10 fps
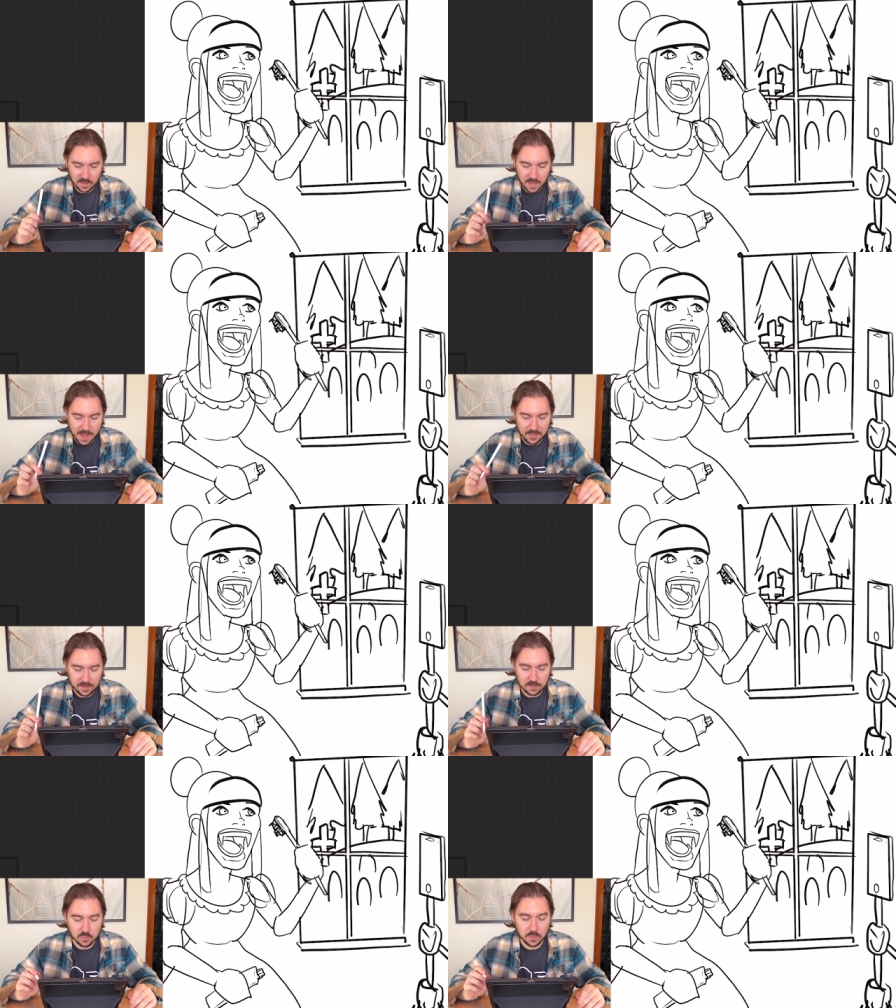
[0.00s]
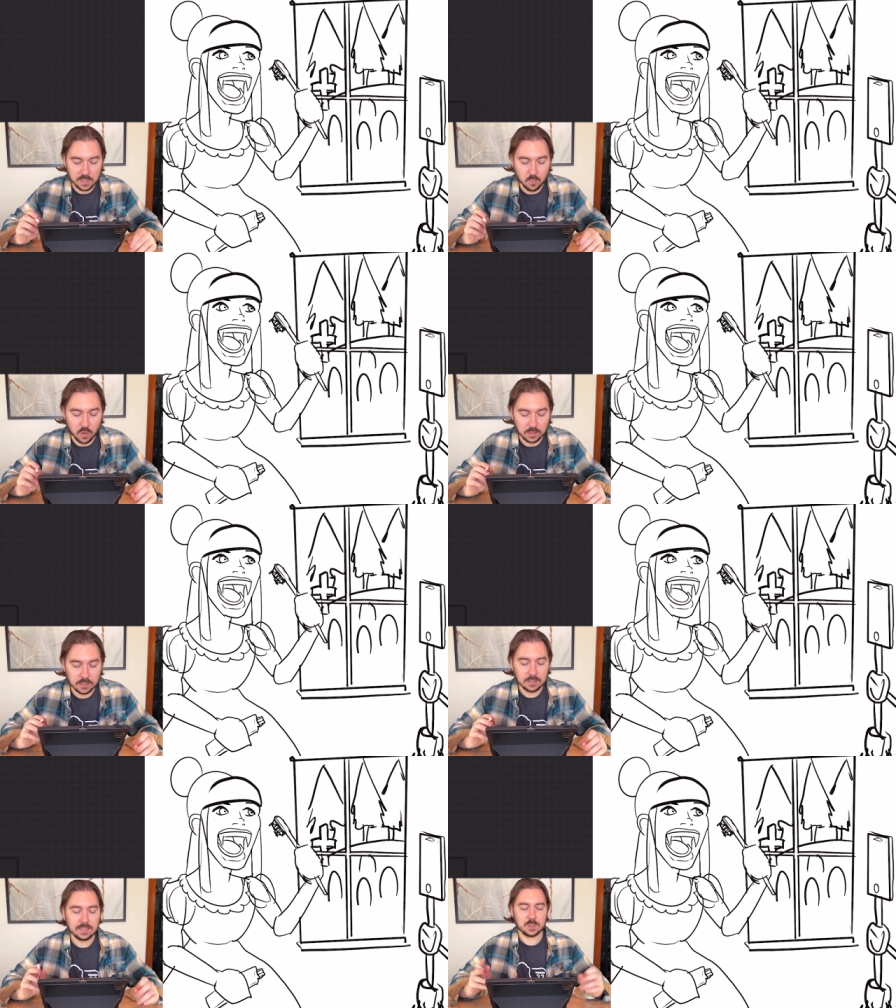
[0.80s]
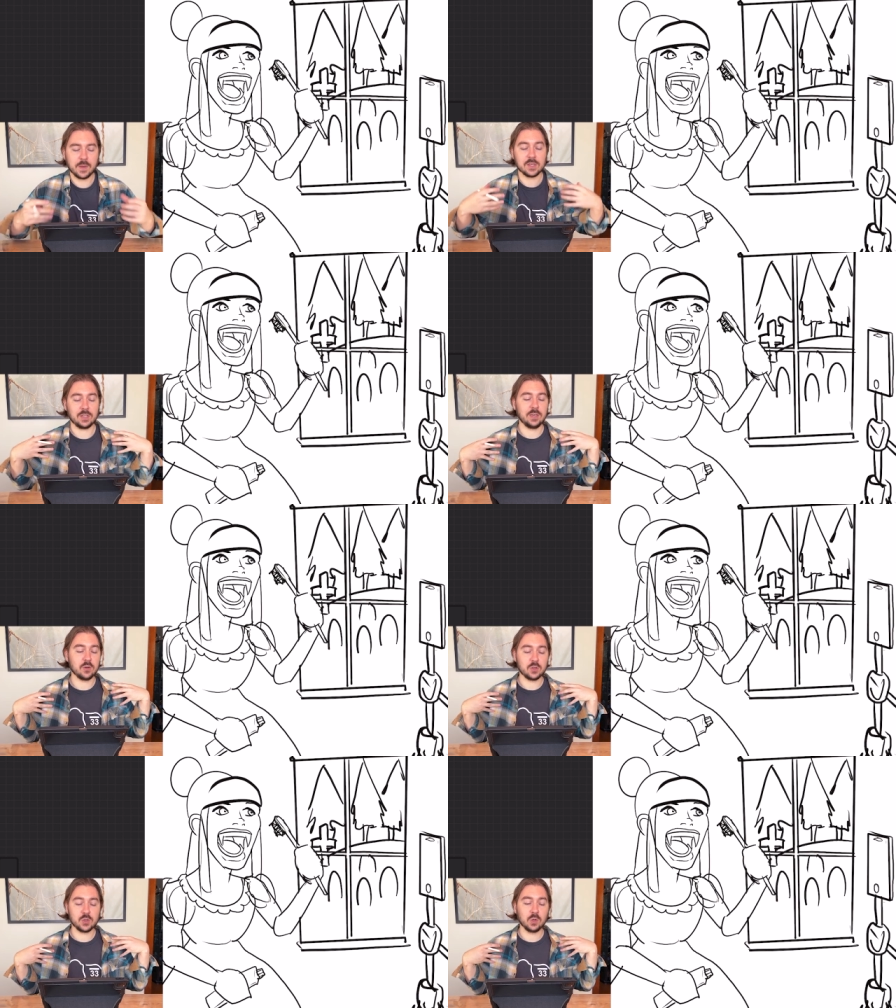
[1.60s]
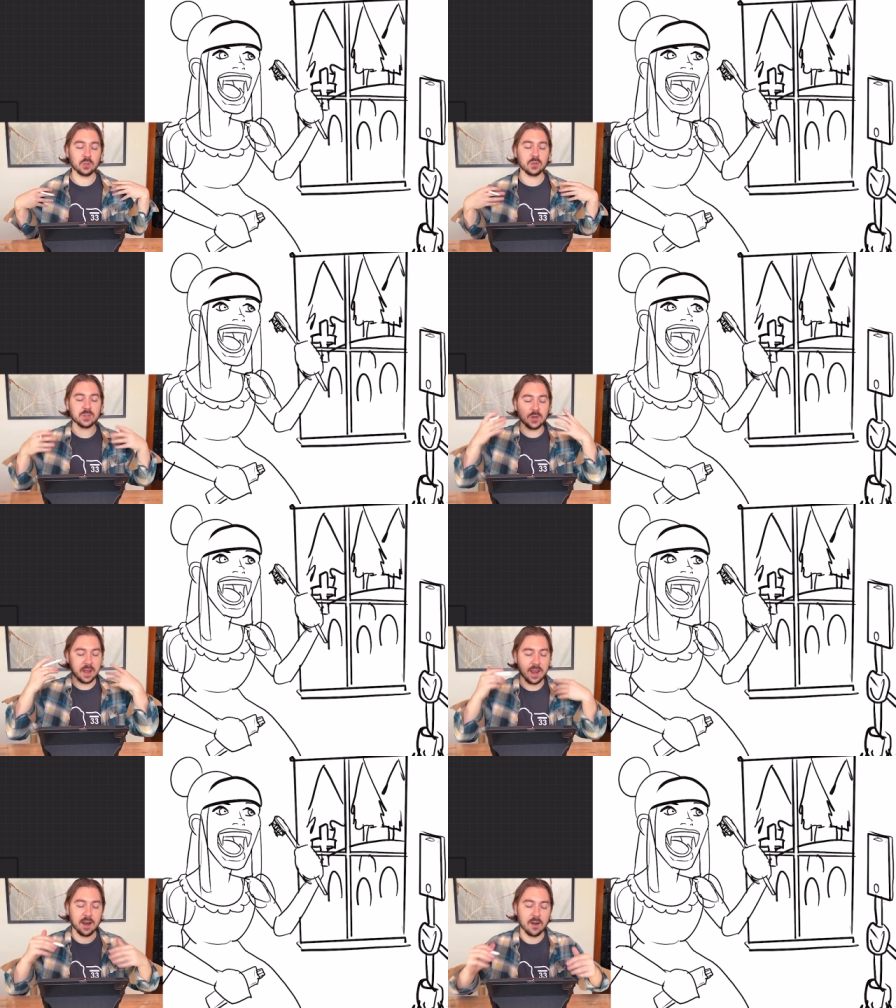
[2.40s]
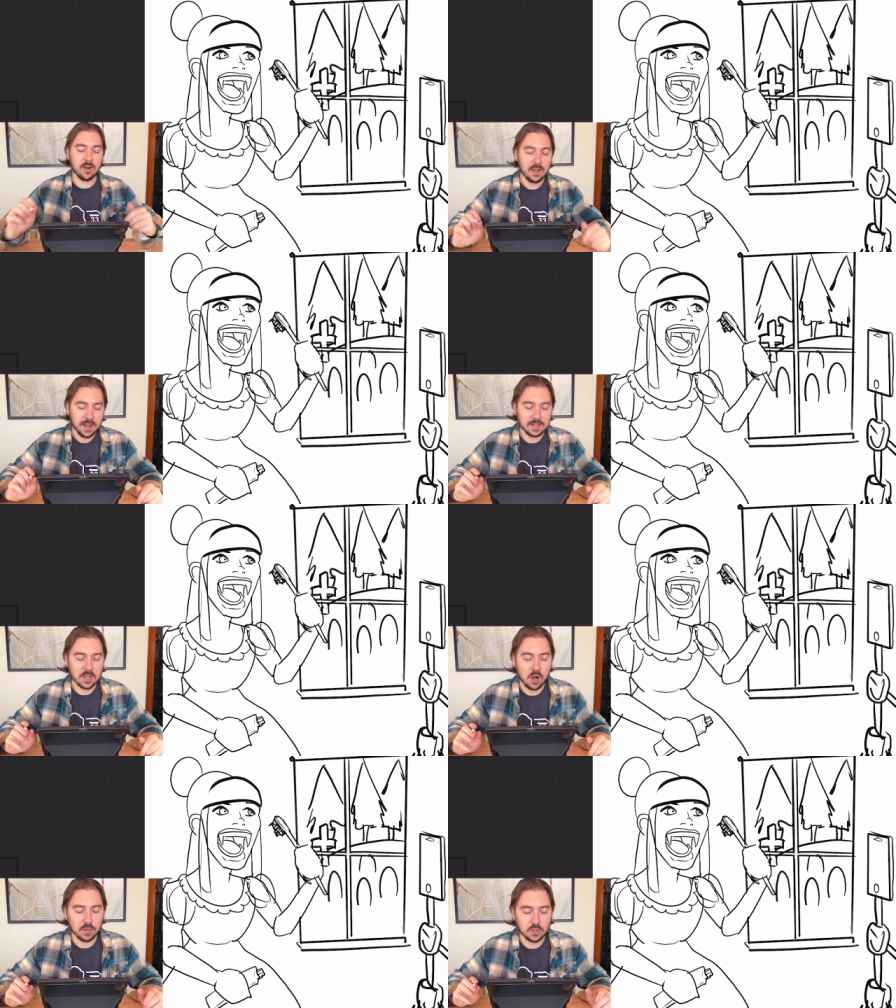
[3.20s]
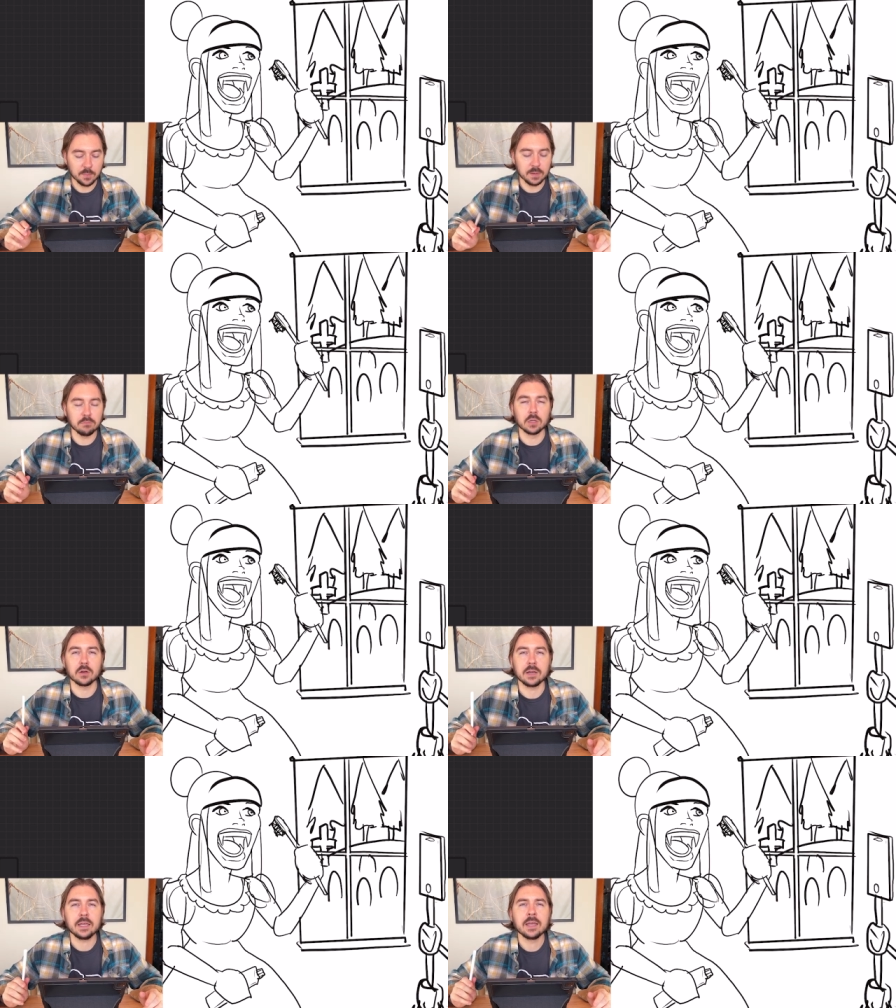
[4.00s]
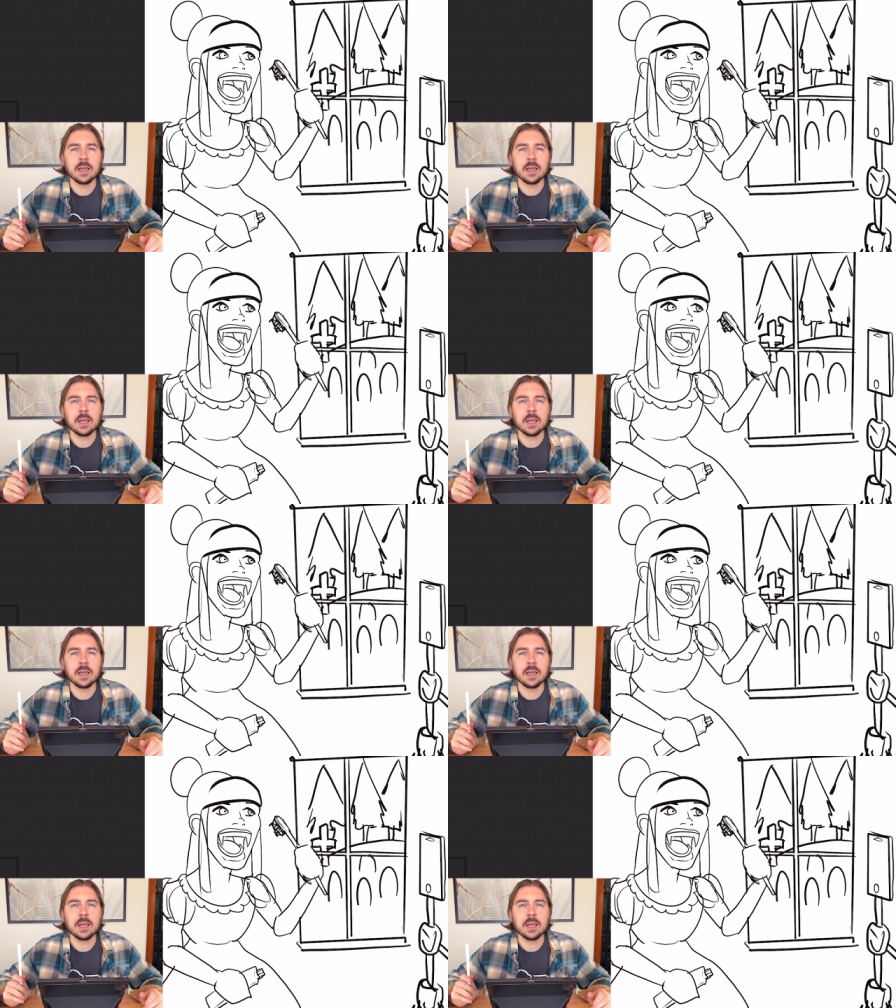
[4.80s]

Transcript: I think it could read more clearly, especially her shoulders, her hair. It's all a little bit blurry.